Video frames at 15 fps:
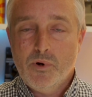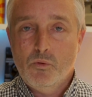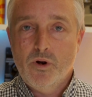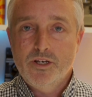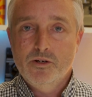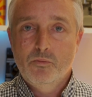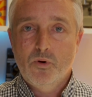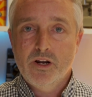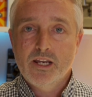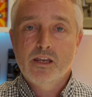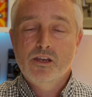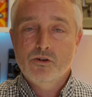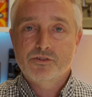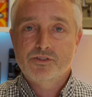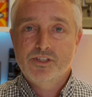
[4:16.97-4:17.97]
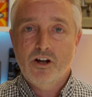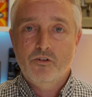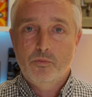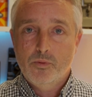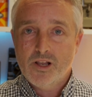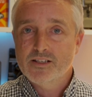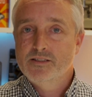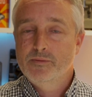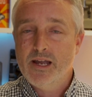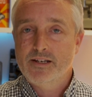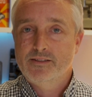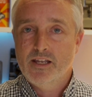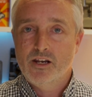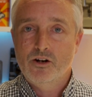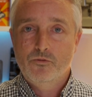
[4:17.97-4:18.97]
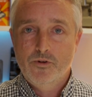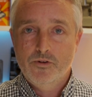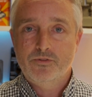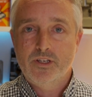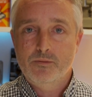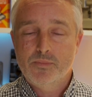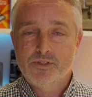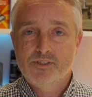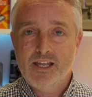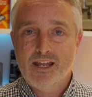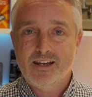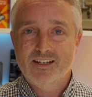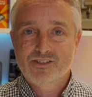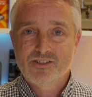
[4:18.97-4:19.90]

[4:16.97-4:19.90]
But when you're bringing yourself plus about 10 or 15%,